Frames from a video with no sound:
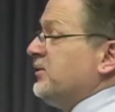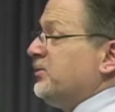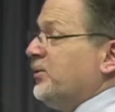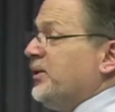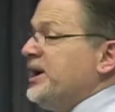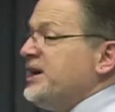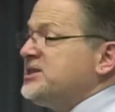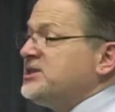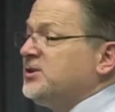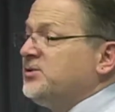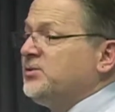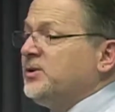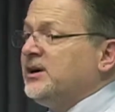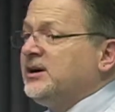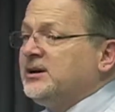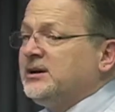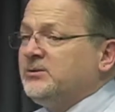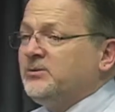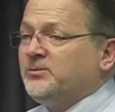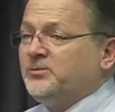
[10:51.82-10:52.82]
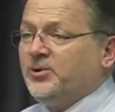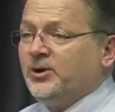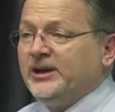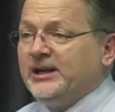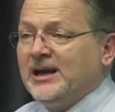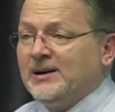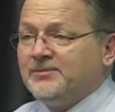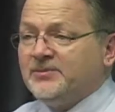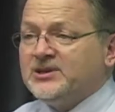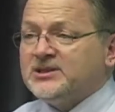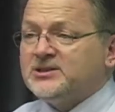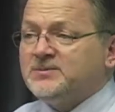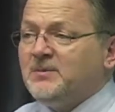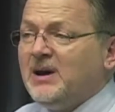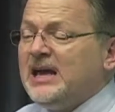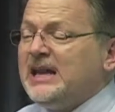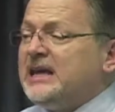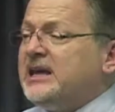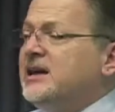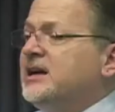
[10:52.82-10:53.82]
reason we're putting up this
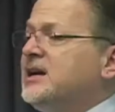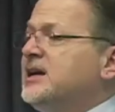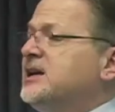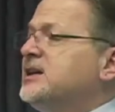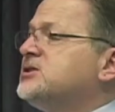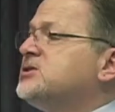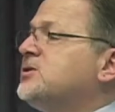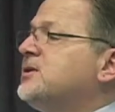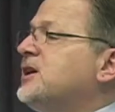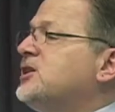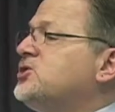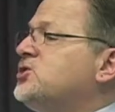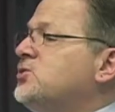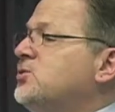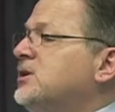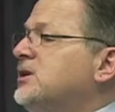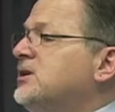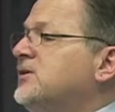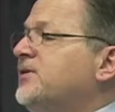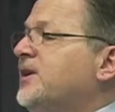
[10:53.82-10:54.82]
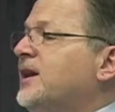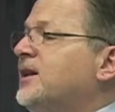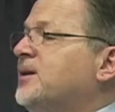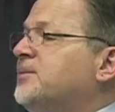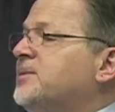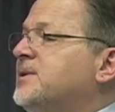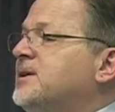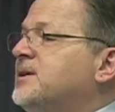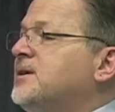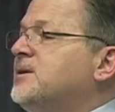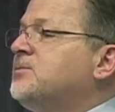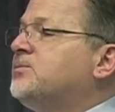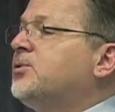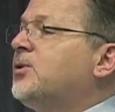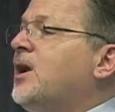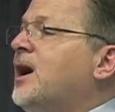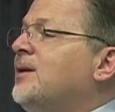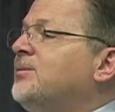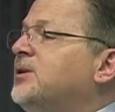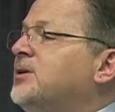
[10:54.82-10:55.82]
money, is so that you can develop
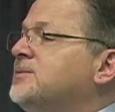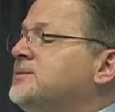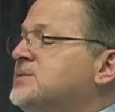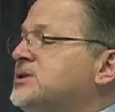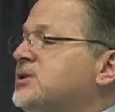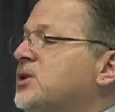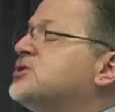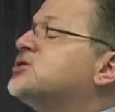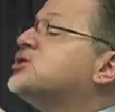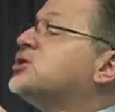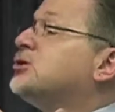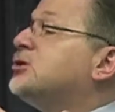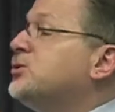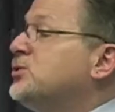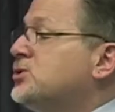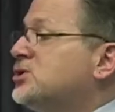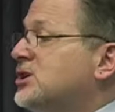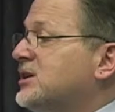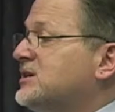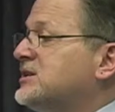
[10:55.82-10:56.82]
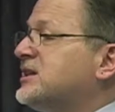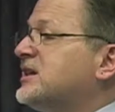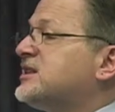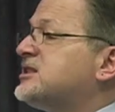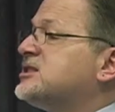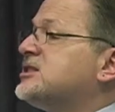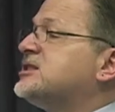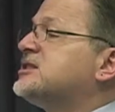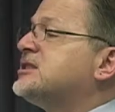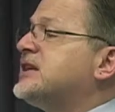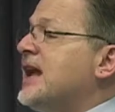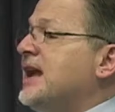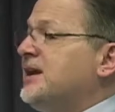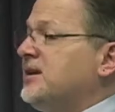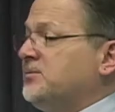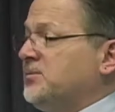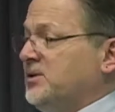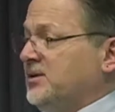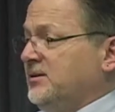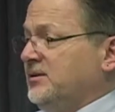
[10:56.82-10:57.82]
problems or solutions that are
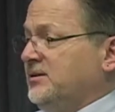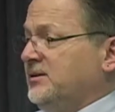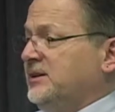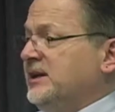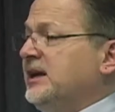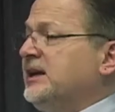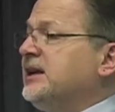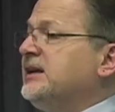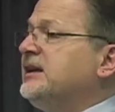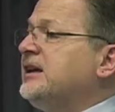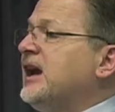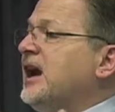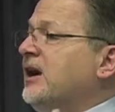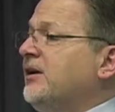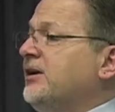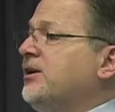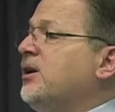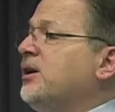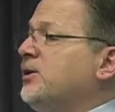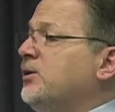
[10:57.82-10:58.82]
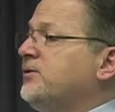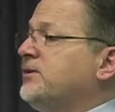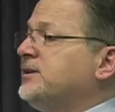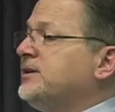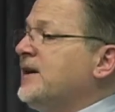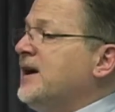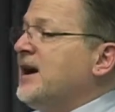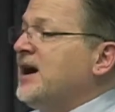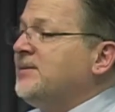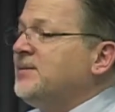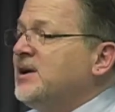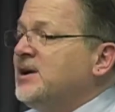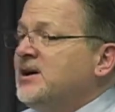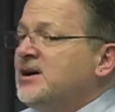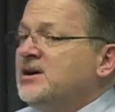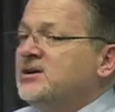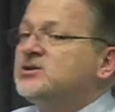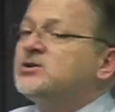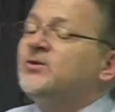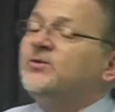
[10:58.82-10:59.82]
sustainable, that can carry on over time.
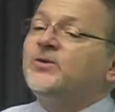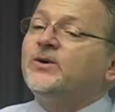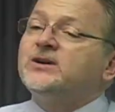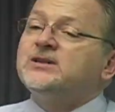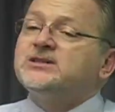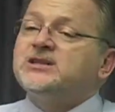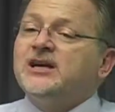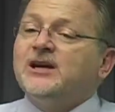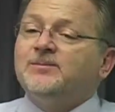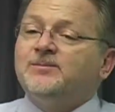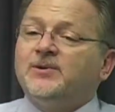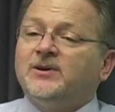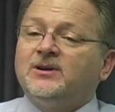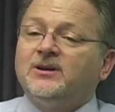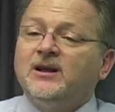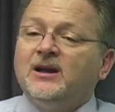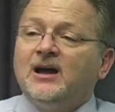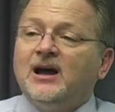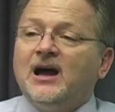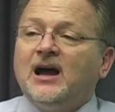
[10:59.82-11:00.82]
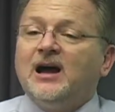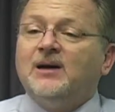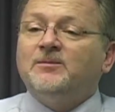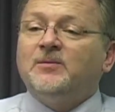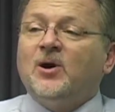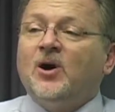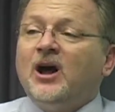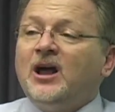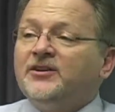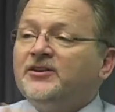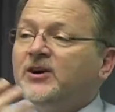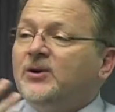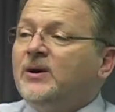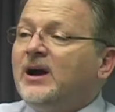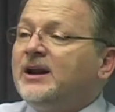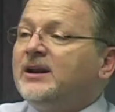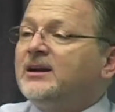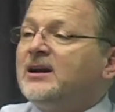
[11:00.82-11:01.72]
So for example, Aldo had a